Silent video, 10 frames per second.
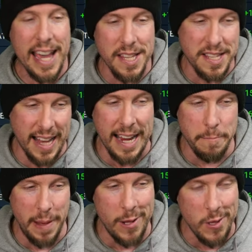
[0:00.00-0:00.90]
insane
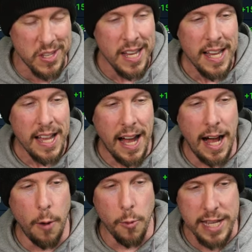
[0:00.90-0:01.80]
builds,
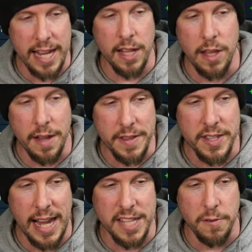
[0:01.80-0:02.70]
uh, we're getting a lot of these
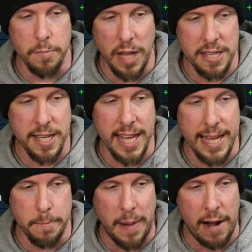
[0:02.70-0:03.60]
stats from Blessing
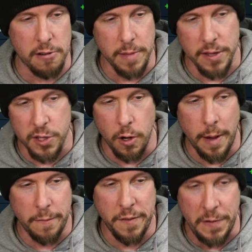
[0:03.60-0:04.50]
and Empowerment. So
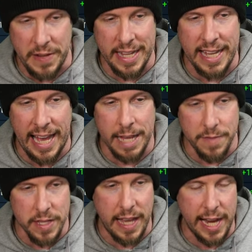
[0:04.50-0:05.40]
about 15K of
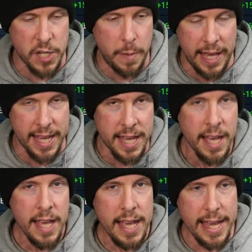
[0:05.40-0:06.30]
this HP
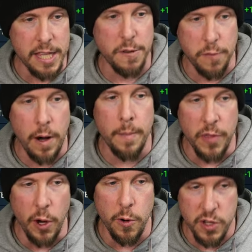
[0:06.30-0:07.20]
is from
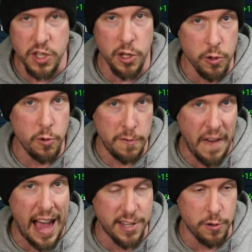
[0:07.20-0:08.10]
those two
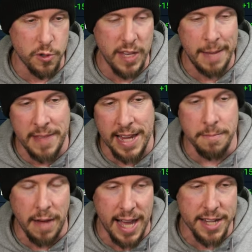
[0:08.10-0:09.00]
factors. So keep that in
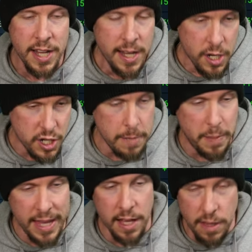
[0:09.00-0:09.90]
mind. She'd
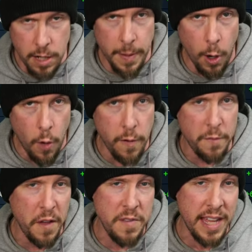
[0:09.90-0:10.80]
be a little bit over
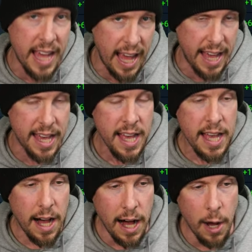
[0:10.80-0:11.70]
50K
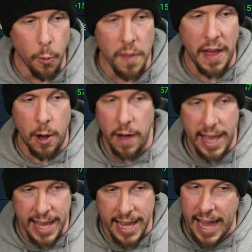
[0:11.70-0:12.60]
uh, without
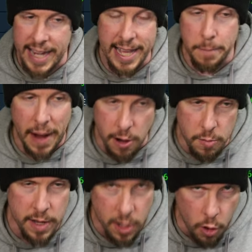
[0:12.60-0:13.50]
a any
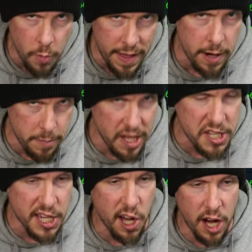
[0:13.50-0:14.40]
empowerment or without a
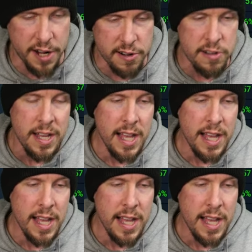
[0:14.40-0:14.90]
blessing on her.